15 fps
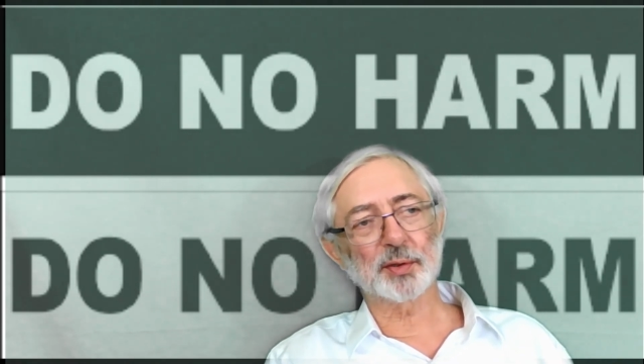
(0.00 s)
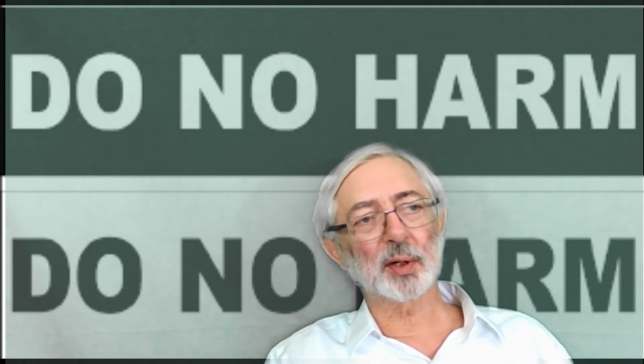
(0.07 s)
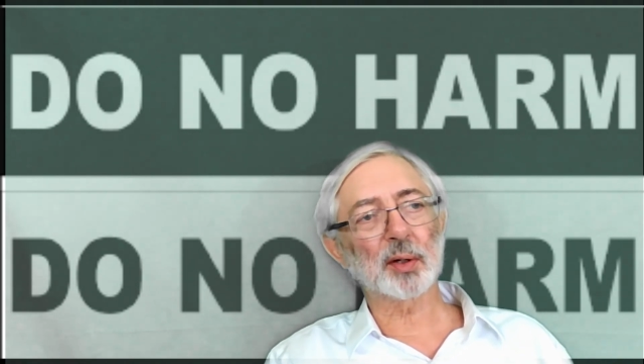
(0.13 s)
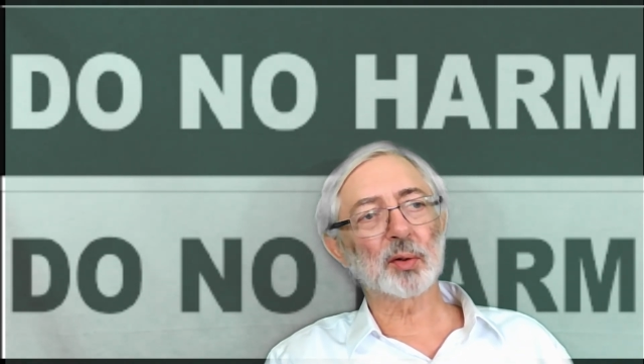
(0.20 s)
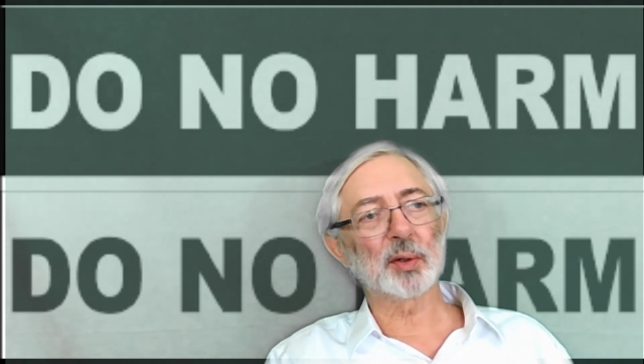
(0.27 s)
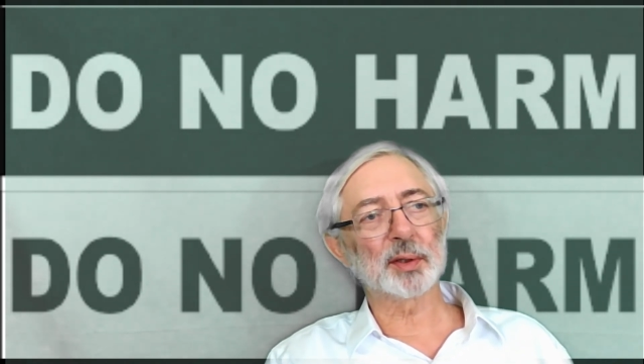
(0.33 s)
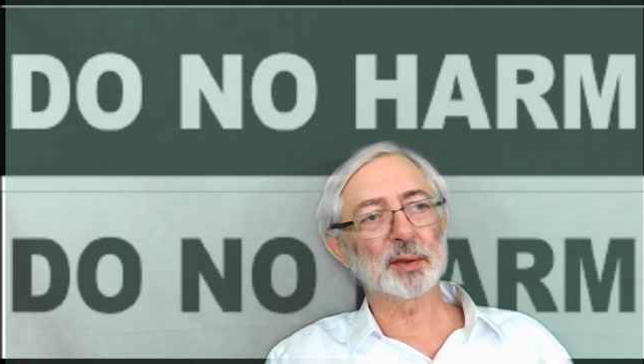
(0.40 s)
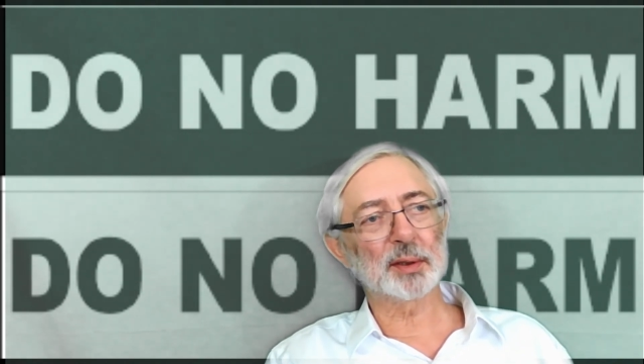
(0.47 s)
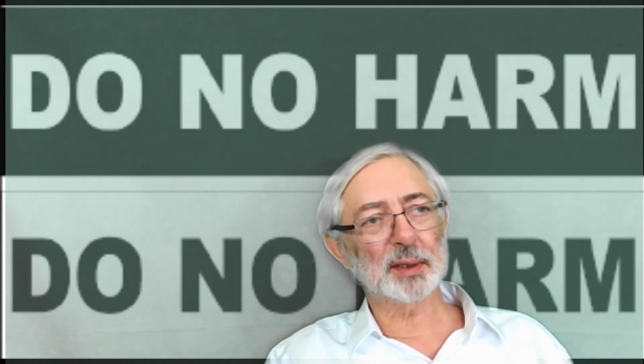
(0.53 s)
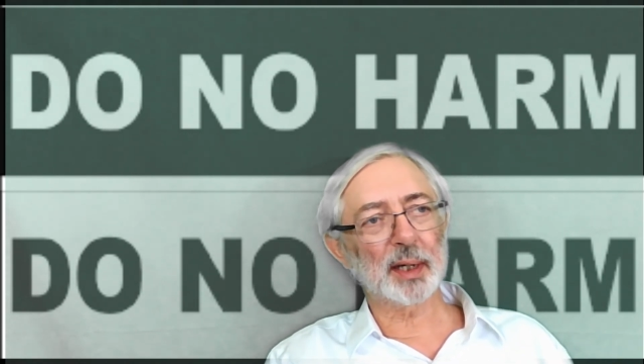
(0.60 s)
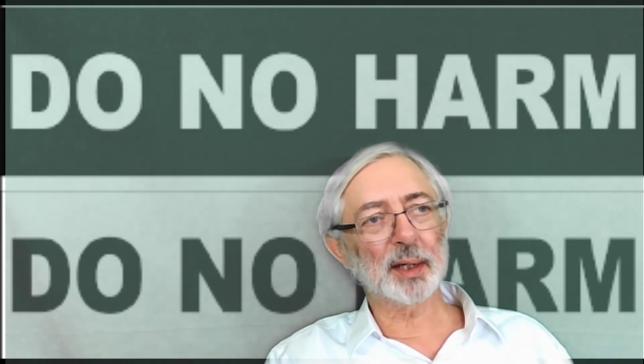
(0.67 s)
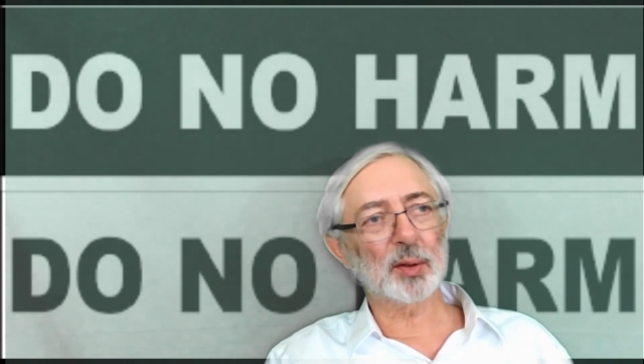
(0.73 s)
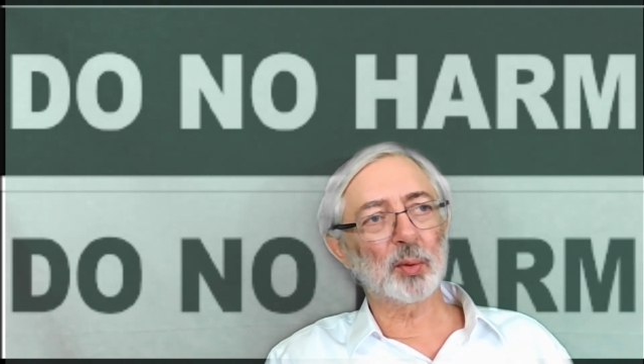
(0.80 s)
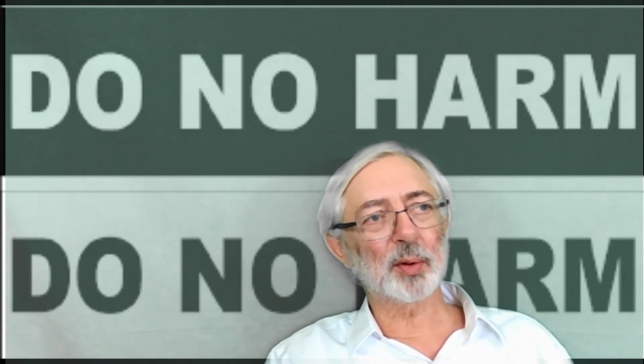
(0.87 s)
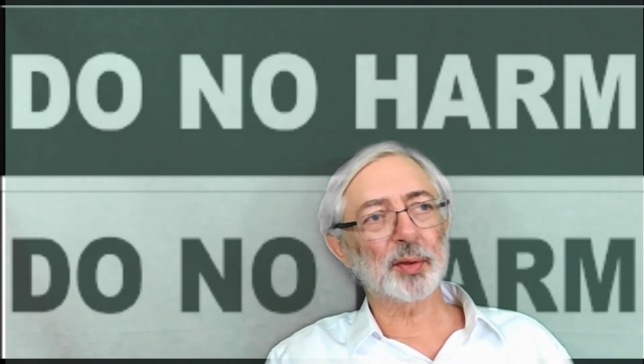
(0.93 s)
are going to
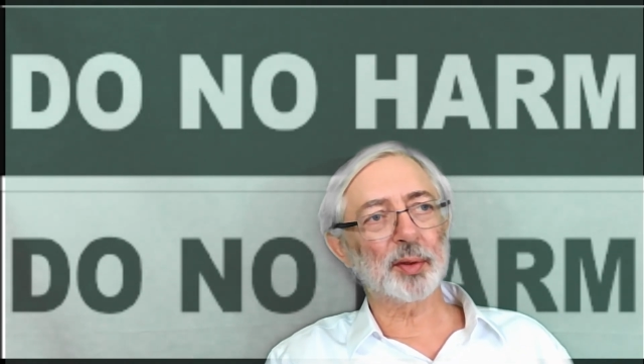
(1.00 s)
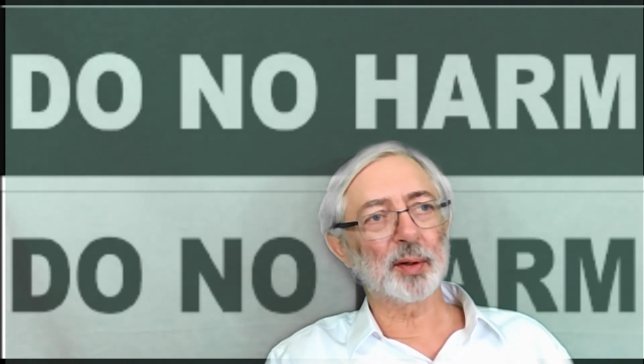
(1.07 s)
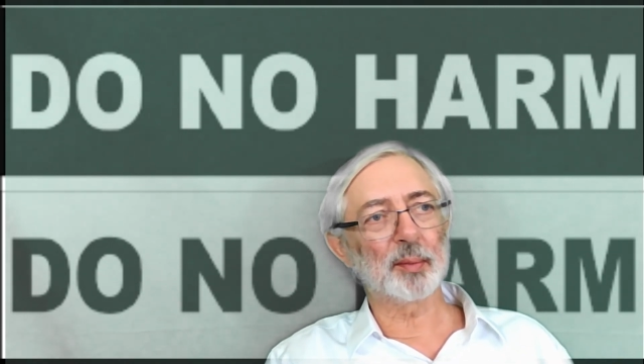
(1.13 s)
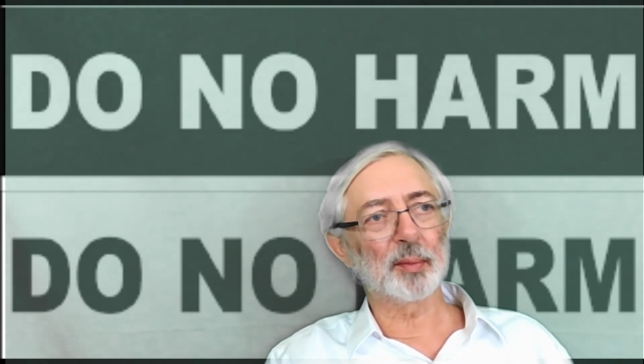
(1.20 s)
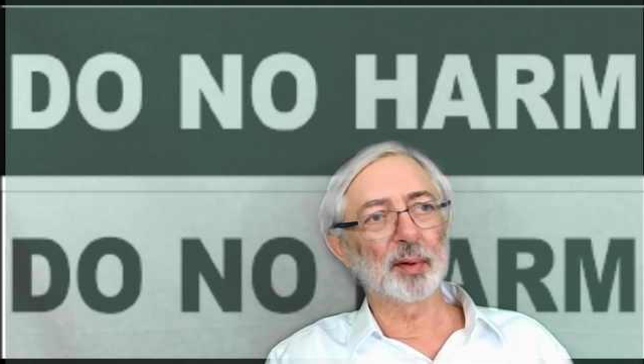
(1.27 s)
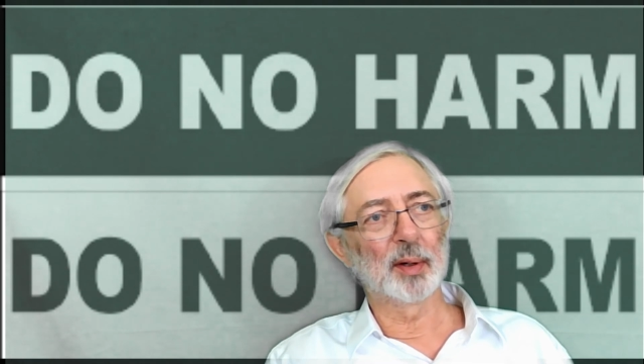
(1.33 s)
take with them,